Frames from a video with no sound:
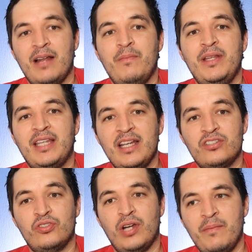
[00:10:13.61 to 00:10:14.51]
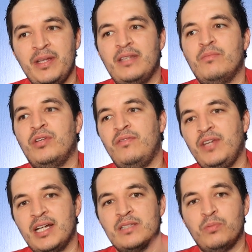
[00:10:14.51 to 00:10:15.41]
Generally, you only modify
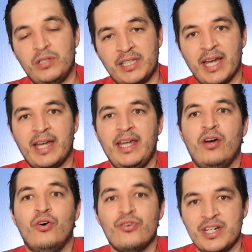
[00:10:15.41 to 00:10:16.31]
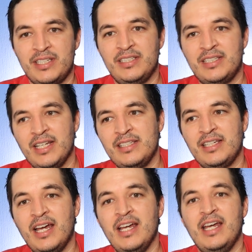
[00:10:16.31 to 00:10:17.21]
voltage or resistance, and the
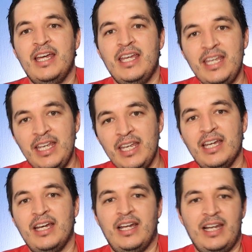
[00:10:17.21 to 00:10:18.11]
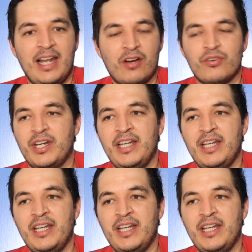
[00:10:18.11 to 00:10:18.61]
current is what compensates for the change.